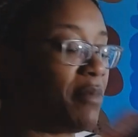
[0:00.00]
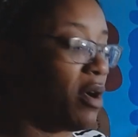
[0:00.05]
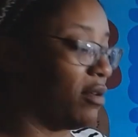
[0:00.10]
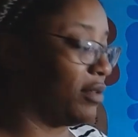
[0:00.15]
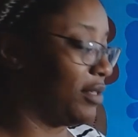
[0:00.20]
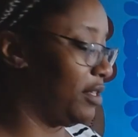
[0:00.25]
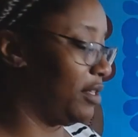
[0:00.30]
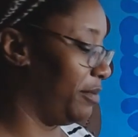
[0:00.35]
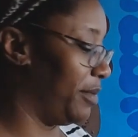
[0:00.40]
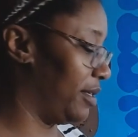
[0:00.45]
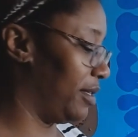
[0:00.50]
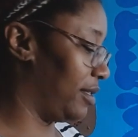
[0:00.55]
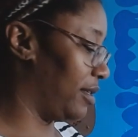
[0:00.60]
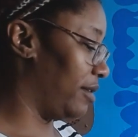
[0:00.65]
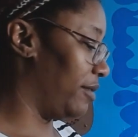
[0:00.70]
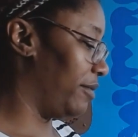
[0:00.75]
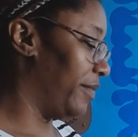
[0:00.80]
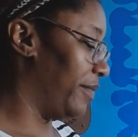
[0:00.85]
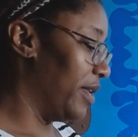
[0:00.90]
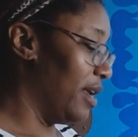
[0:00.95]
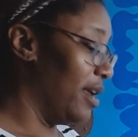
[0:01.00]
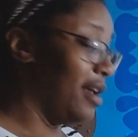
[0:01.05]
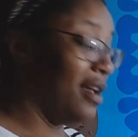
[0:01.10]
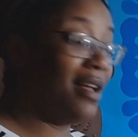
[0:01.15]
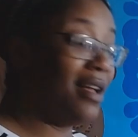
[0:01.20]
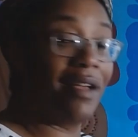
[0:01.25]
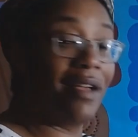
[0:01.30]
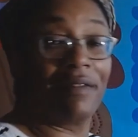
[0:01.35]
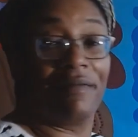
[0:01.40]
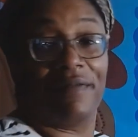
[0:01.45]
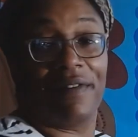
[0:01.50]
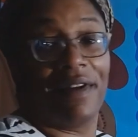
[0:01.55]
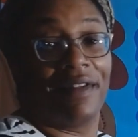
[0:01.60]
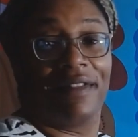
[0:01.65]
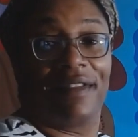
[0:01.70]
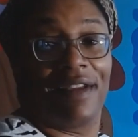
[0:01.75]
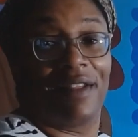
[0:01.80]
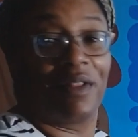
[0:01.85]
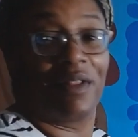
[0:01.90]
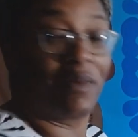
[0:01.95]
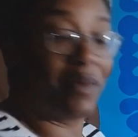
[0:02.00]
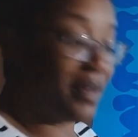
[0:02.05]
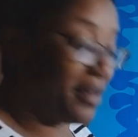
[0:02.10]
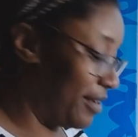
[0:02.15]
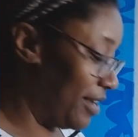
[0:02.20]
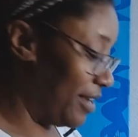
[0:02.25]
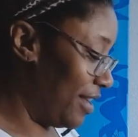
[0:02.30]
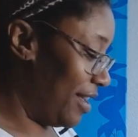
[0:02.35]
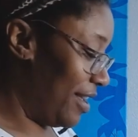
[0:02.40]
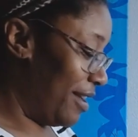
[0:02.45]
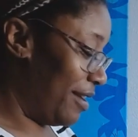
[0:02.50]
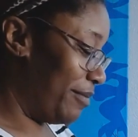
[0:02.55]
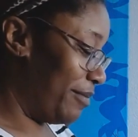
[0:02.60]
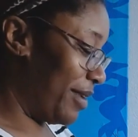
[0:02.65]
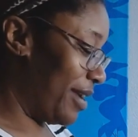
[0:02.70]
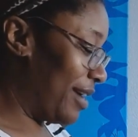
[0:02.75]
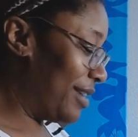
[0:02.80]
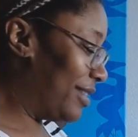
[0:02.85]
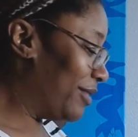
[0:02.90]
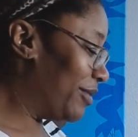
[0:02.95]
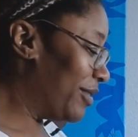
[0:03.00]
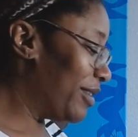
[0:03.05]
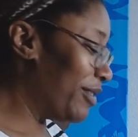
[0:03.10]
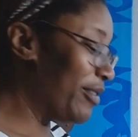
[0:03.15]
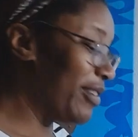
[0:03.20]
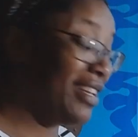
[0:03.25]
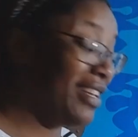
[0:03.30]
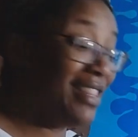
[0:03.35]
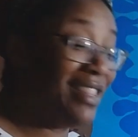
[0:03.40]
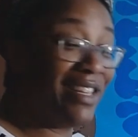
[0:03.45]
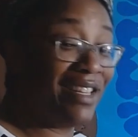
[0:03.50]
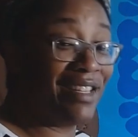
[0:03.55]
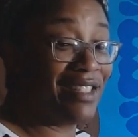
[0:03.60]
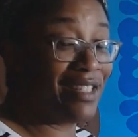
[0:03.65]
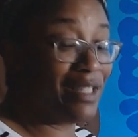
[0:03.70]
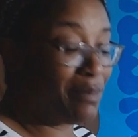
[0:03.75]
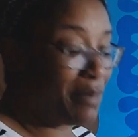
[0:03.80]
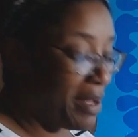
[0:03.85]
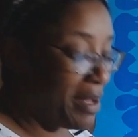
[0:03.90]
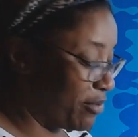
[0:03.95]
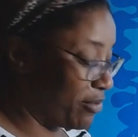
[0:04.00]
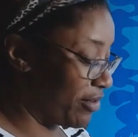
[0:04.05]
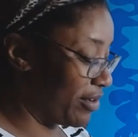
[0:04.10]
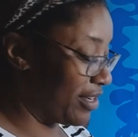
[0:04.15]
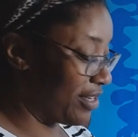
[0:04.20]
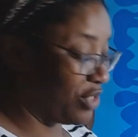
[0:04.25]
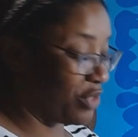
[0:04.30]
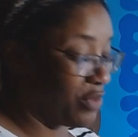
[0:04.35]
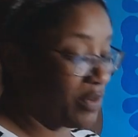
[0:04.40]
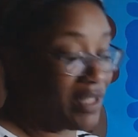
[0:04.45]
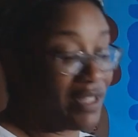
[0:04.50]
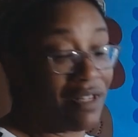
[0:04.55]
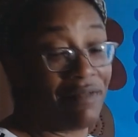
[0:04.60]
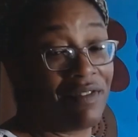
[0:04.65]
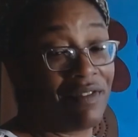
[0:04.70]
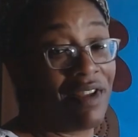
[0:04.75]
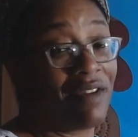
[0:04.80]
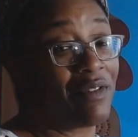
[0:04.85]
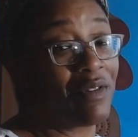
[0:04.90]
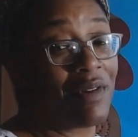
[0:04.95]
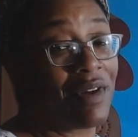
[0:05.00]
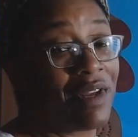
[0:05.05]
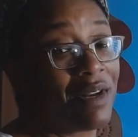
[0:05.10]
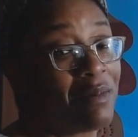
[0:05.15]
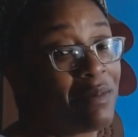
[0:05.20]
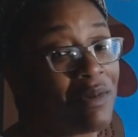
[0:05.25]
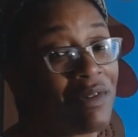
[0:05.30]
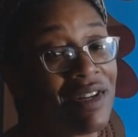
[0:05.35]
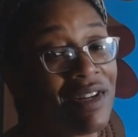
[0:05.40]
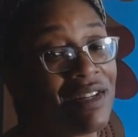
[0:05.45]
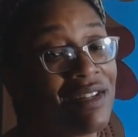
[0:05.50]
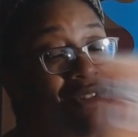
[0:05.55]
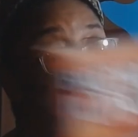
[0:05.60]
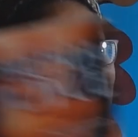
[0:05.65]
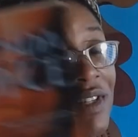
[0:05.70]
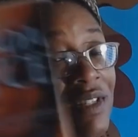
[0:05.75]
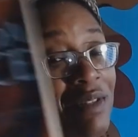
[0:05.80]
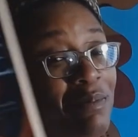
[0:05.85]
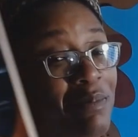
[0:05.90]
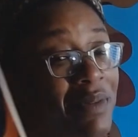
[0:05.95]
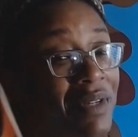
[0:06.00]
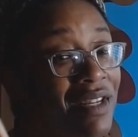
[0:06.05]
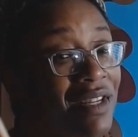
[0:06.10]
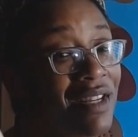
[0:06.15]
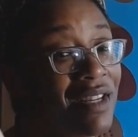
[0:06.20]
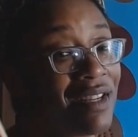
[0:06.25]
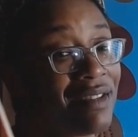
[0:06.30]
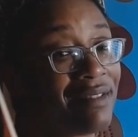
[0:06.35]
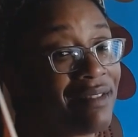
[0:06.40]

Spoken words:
all to me, so I can find the other one. But I do want to read these. It's by Brenda Joyce. I've never read a Brenda Joyce book.